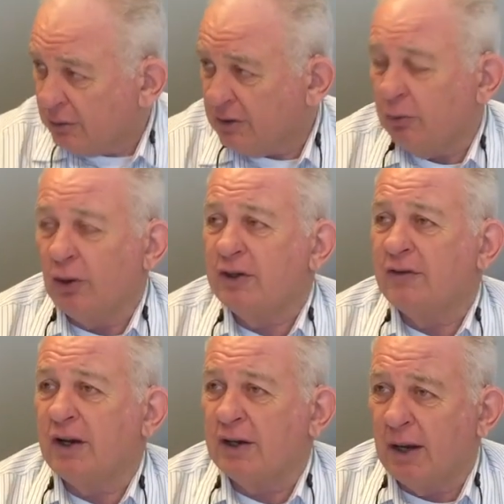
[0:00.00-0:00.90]
deployed to
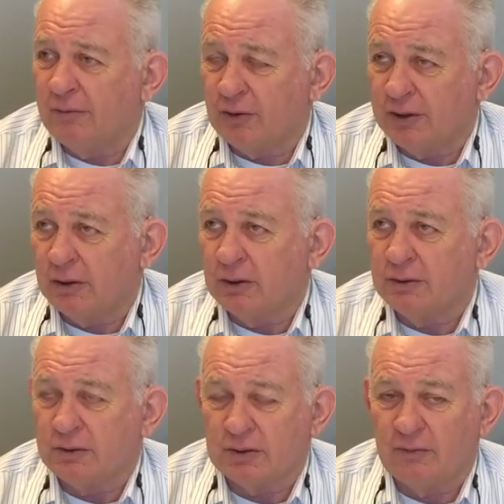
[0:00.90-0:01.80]
Vietnam for a year
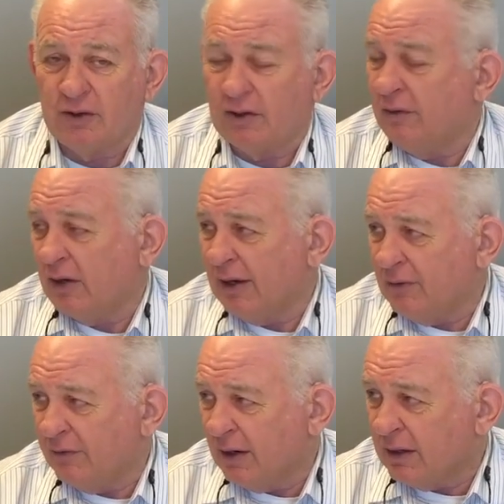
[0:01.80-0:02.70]
into some very, very
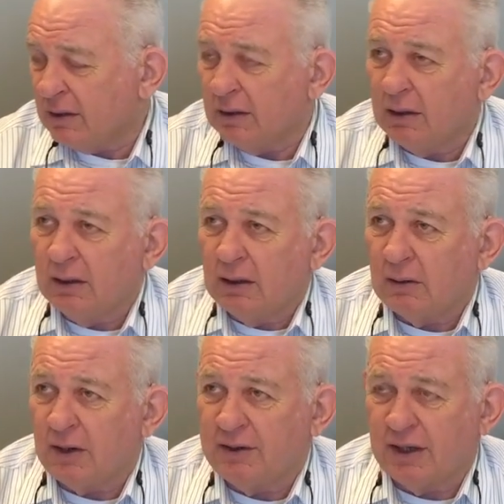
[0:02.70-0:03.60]
heavy fighting
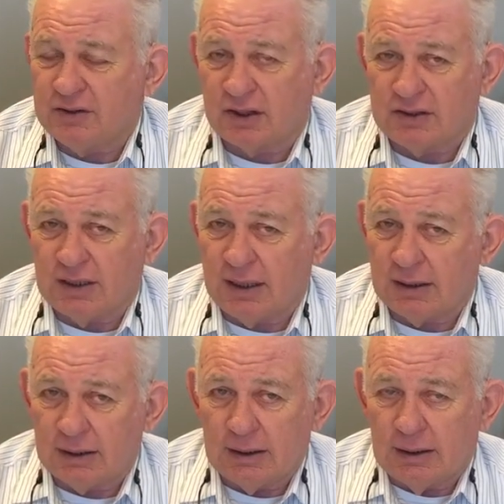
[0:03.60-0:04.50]
around 1068,